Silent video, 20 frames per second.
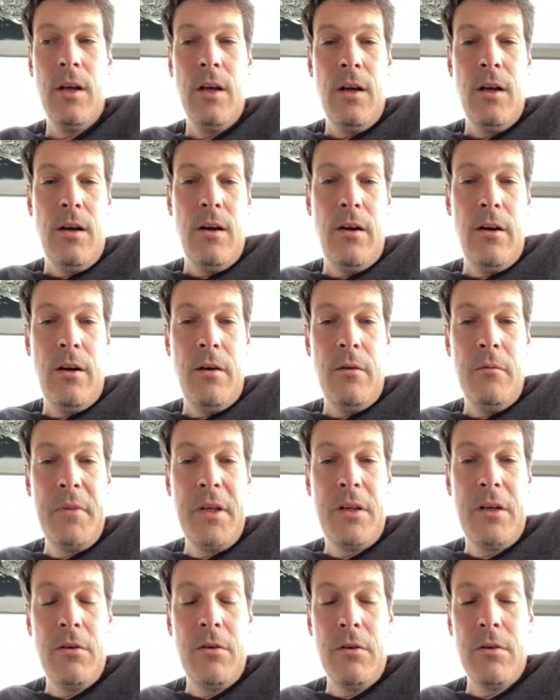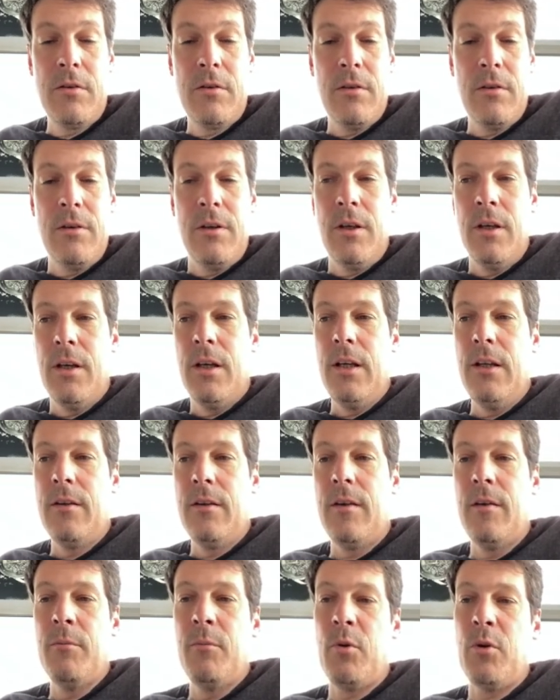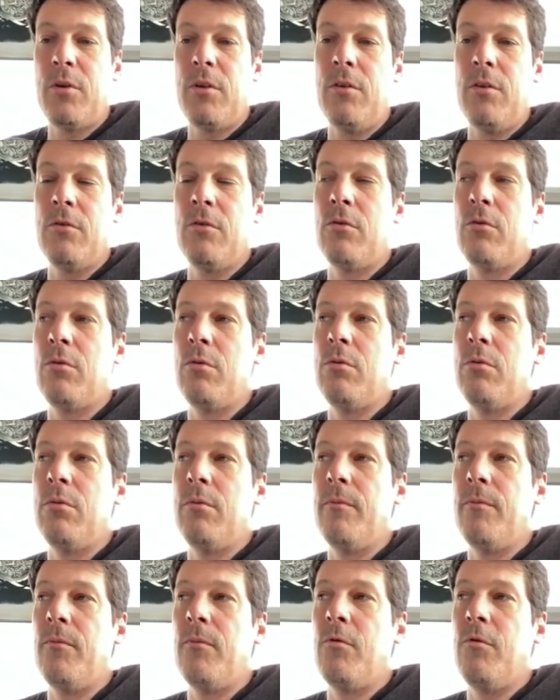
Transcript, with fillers: Mm-hmm. Uh, it's important to